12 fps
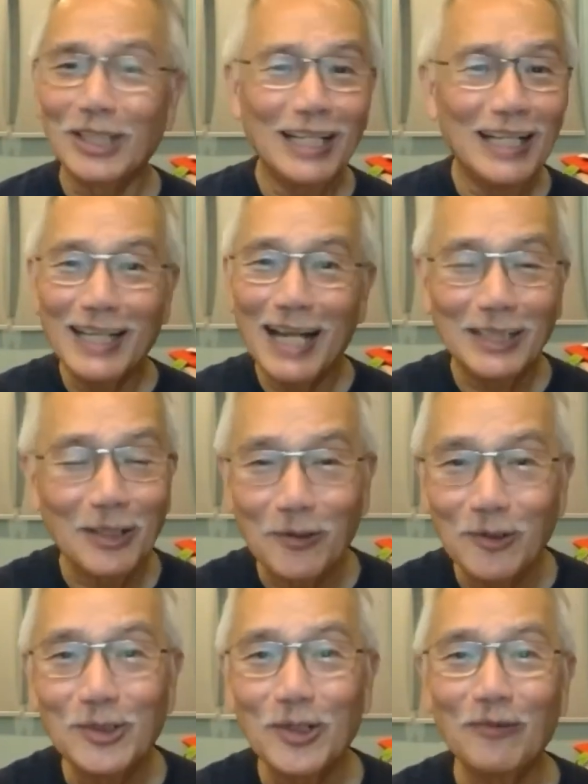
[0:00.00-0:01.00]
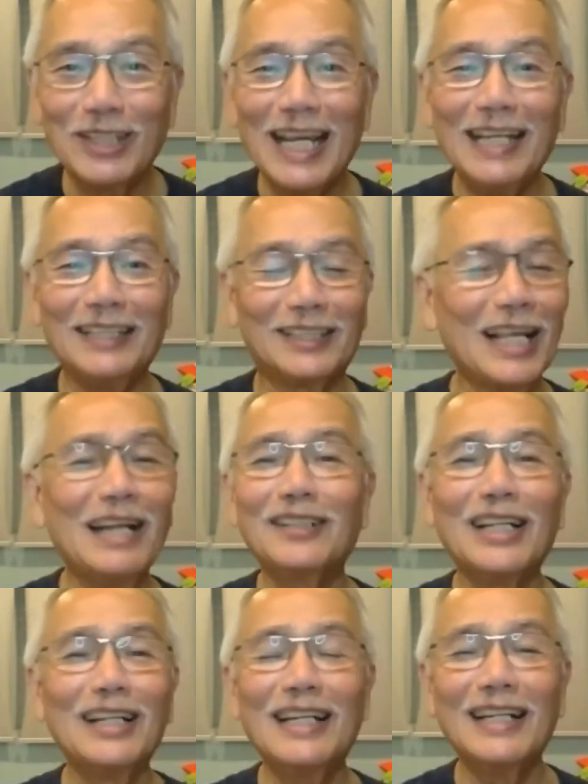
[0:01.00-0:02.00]
Certainly not the culture of the age,
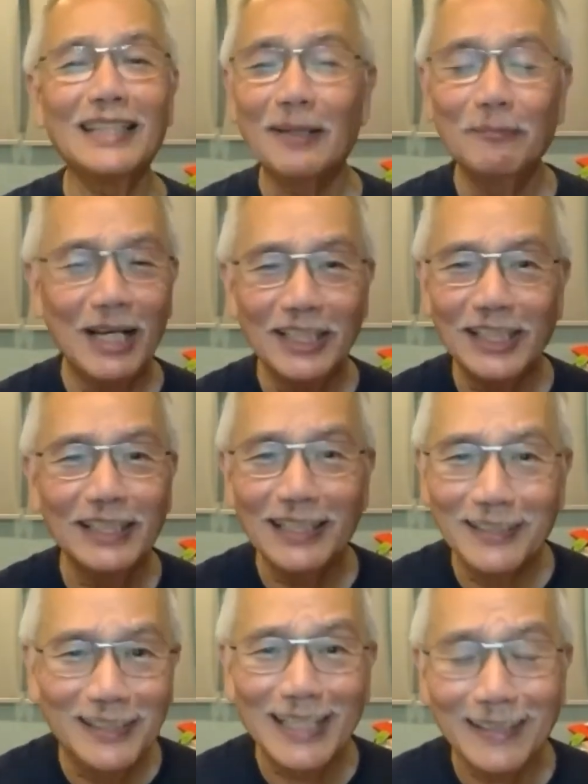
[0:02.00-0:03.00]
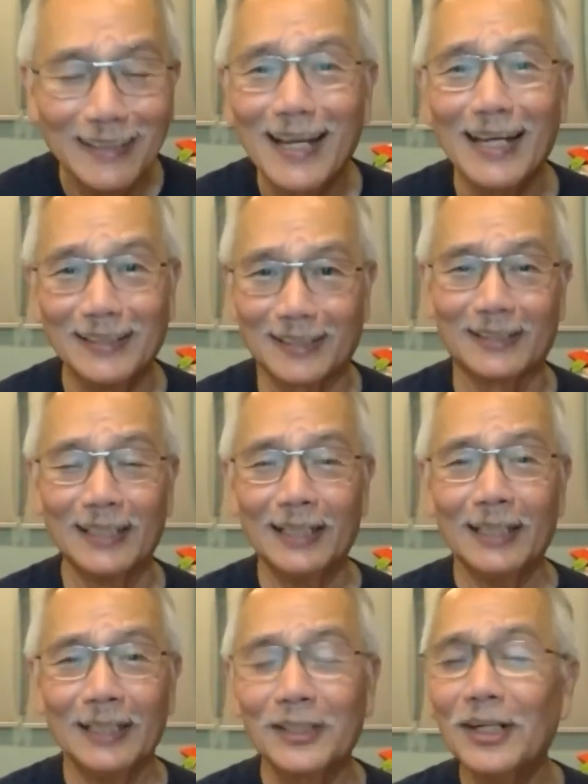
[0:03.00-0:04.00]
certainly not embracing the
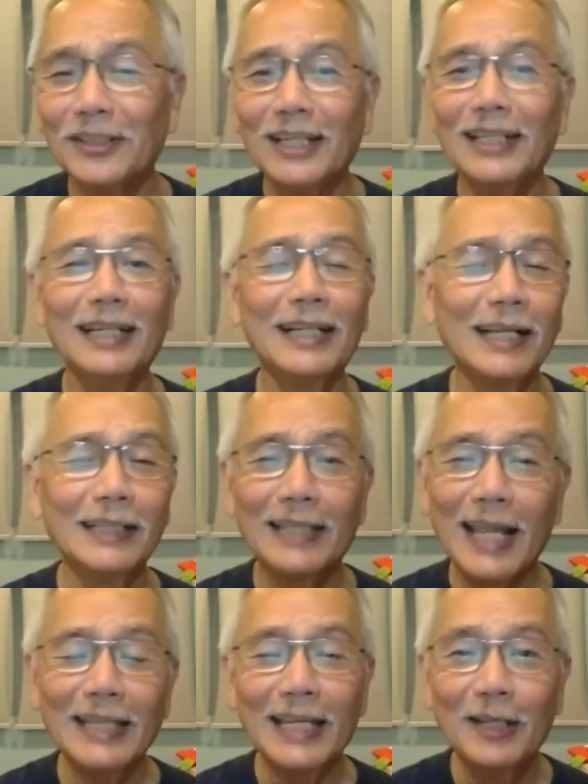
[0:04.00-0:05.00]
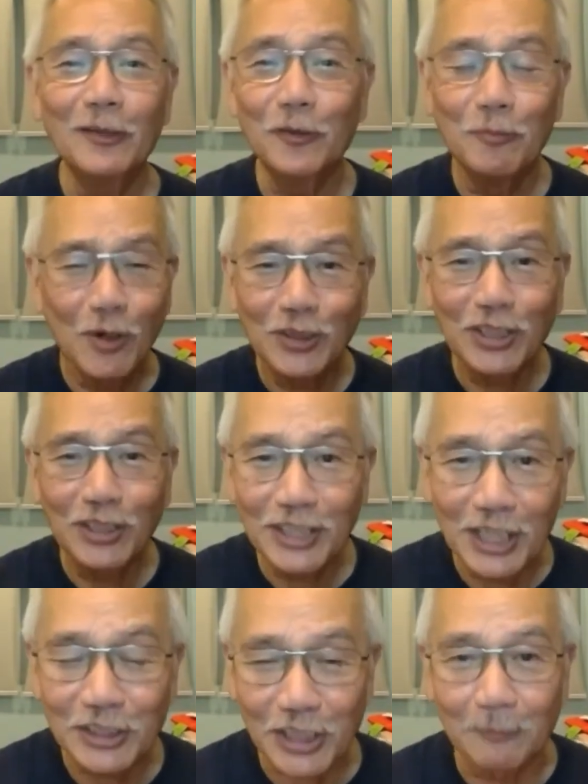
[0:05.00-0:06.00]
zeitgeist, certainly not getting into
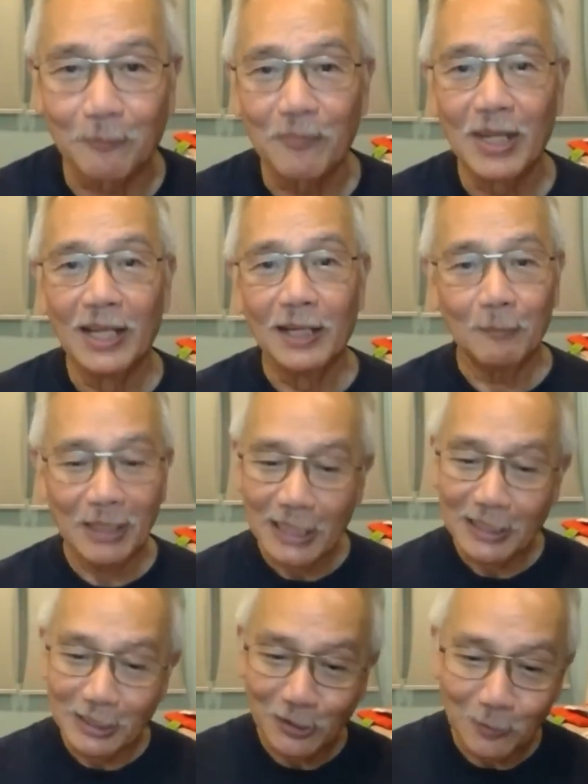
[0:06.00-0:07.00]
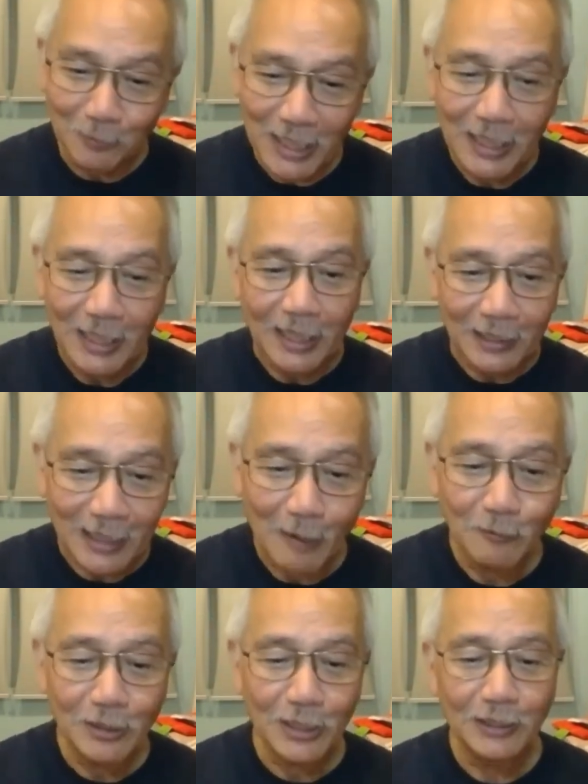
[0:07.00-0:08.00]
modernism, but it is to
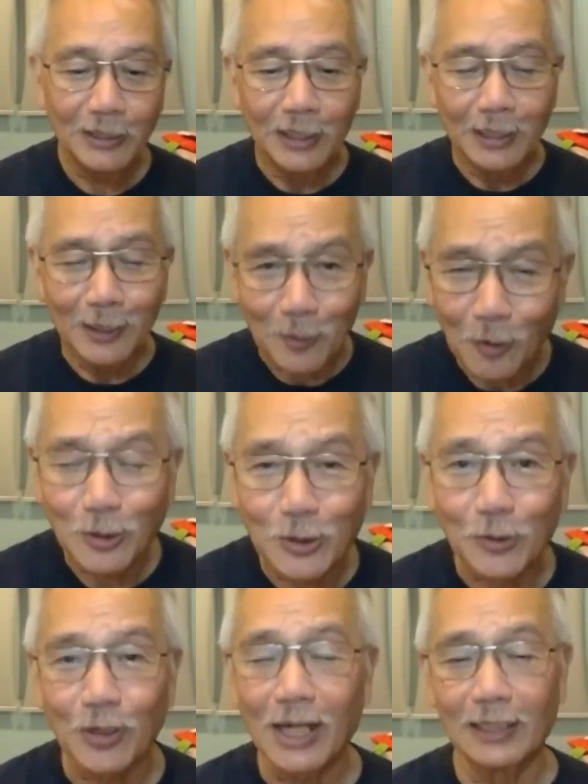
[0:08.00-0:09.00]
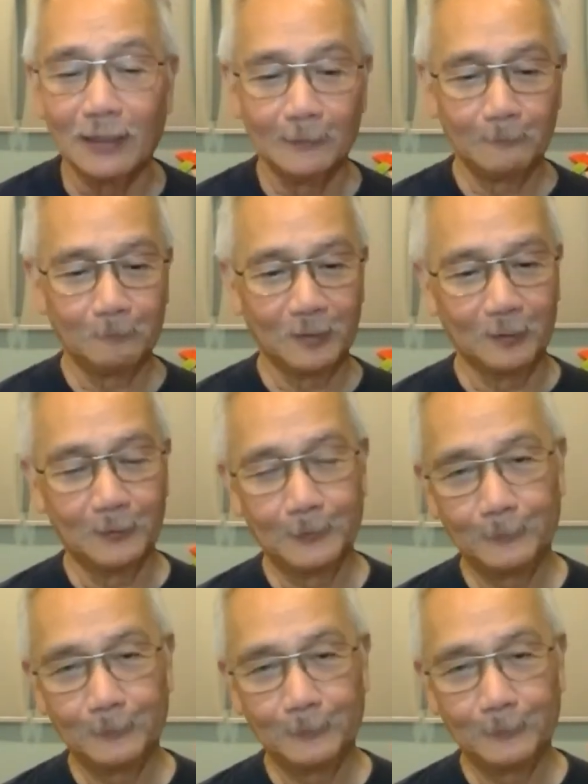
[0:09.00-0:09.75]
be countercultural.